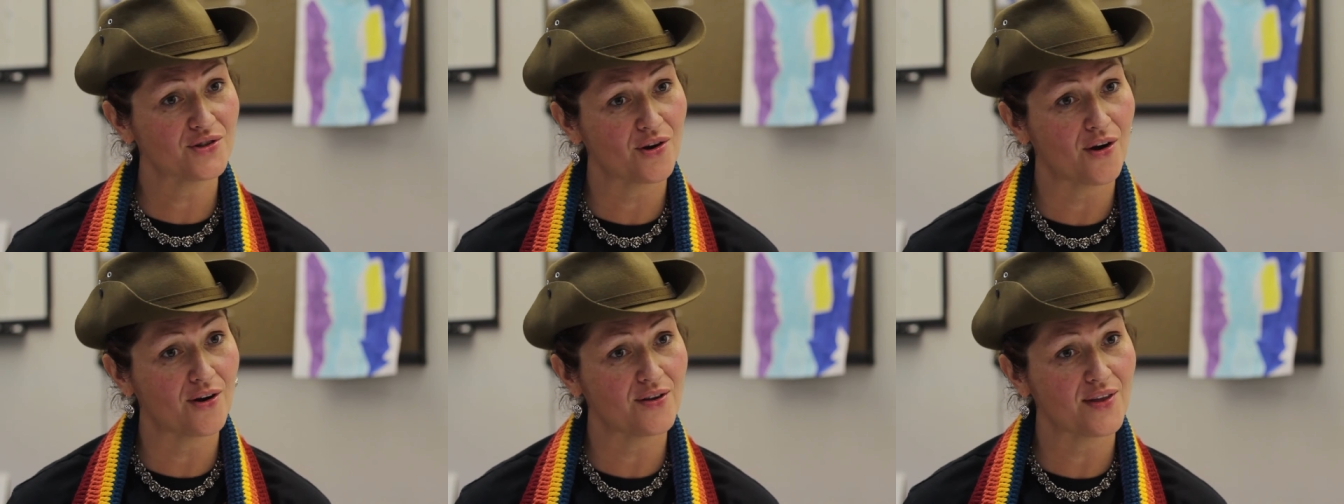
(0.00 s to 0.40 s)

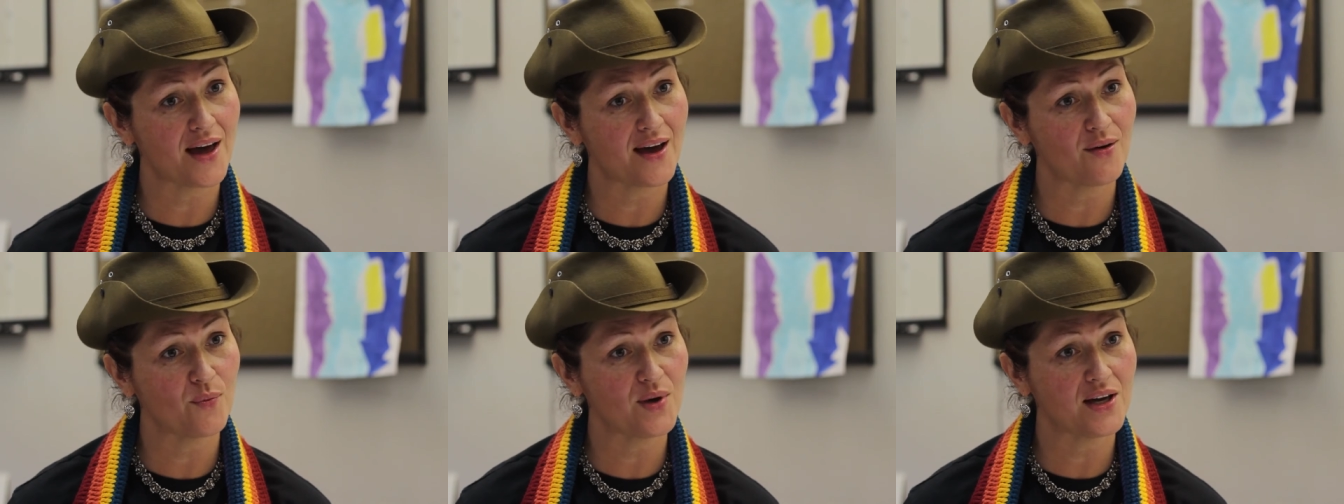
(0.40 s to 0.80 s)
song
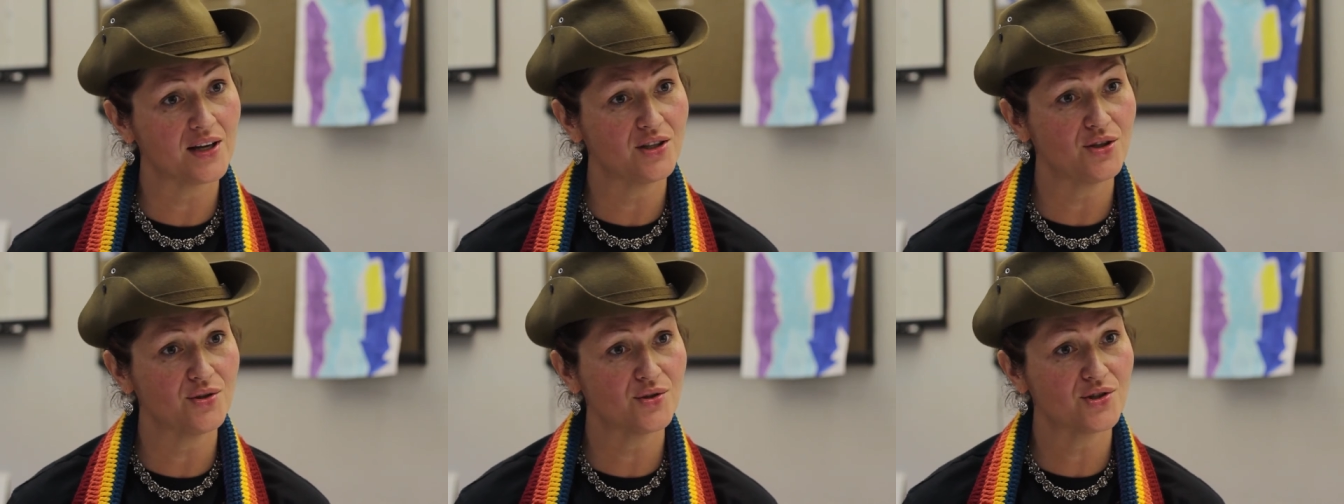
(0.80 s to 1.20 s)
that we can
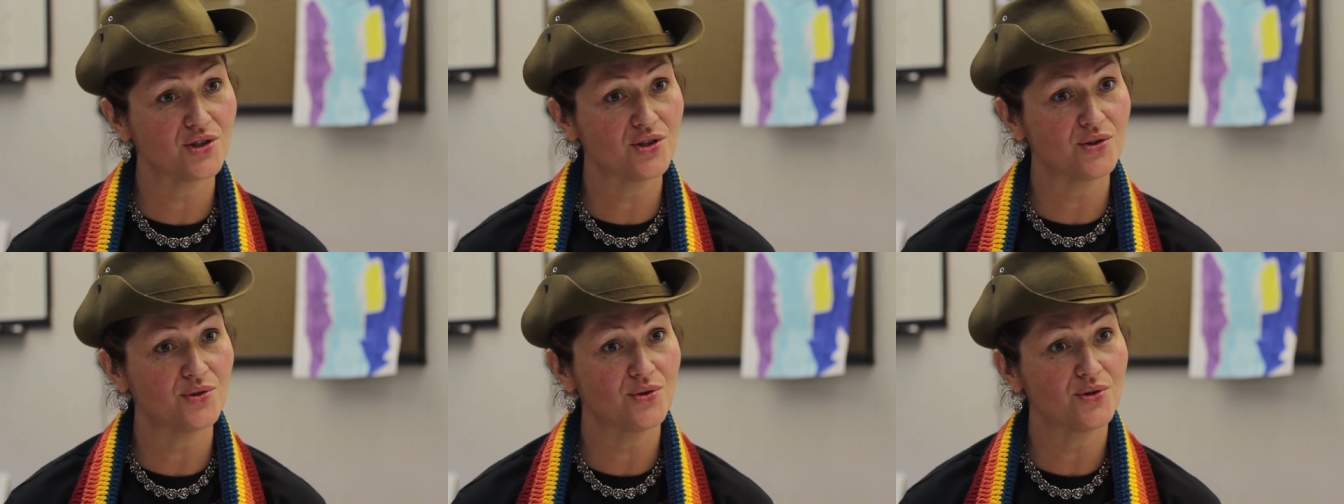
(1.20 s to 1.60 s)
use
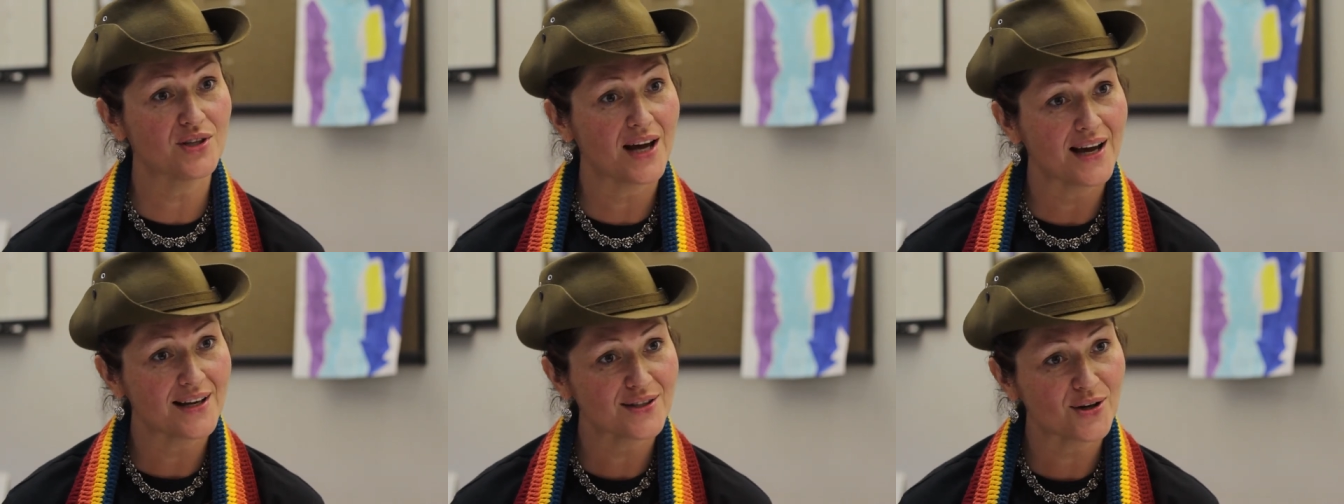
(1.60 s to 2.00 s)
to
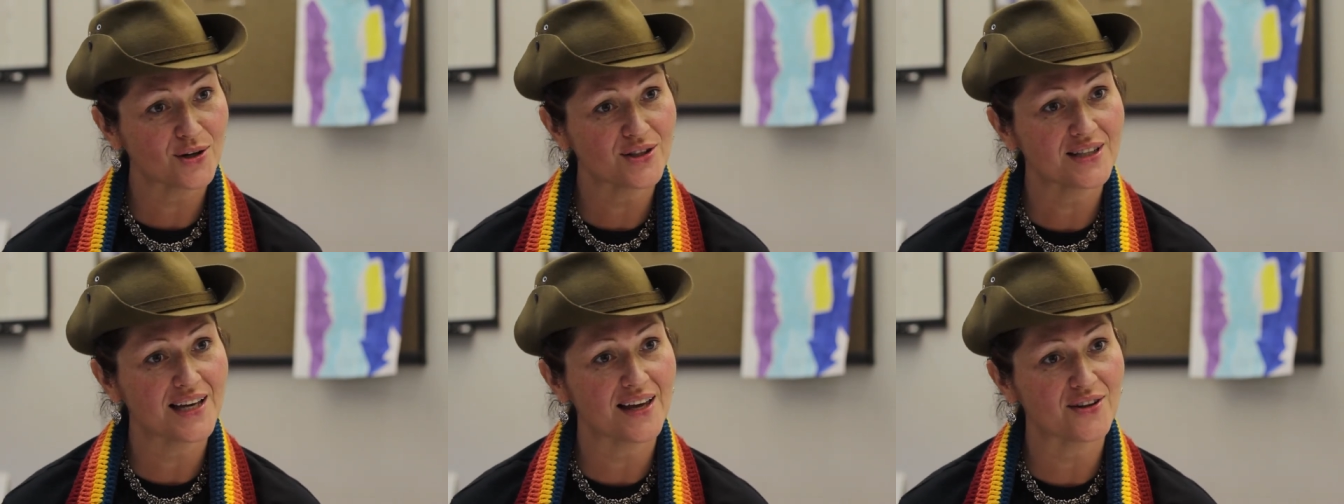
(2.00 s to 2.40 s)
tie us all
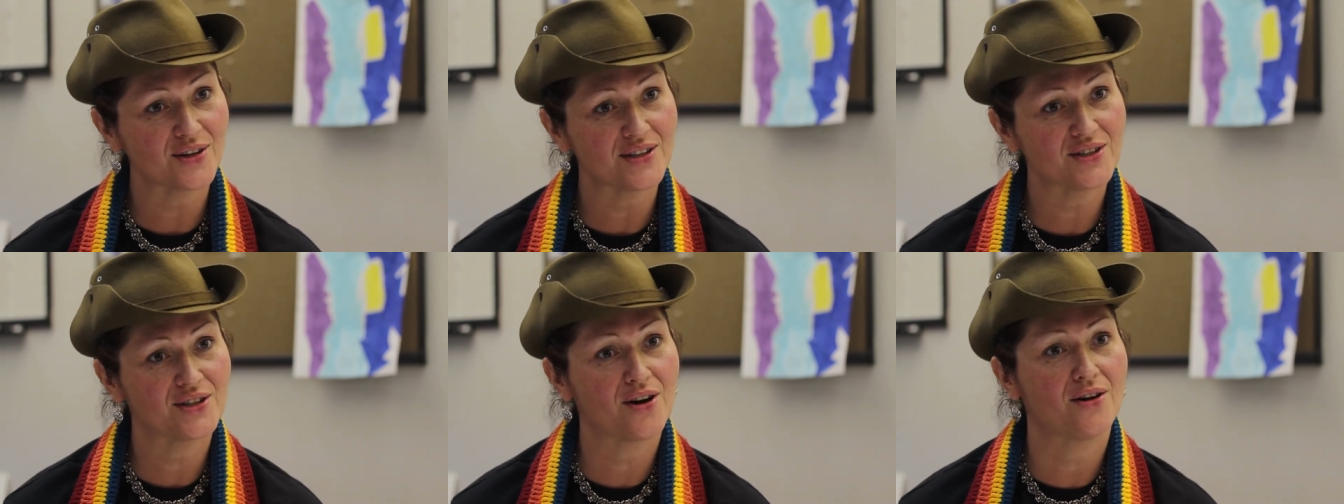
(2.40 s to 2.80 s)
together
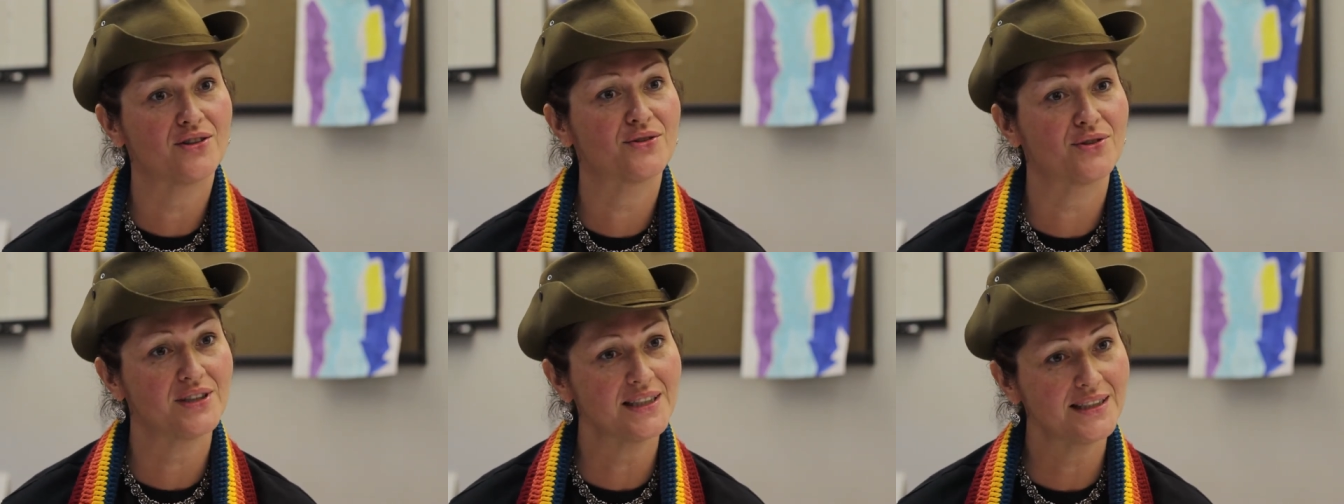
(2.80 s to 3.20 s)

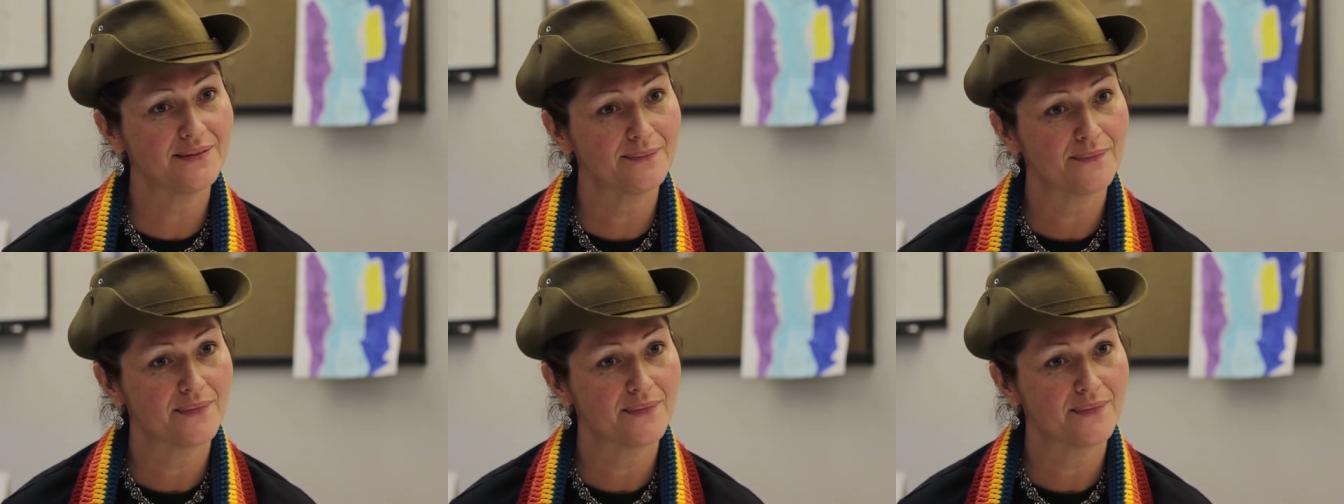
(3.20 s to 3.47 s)
interculturally.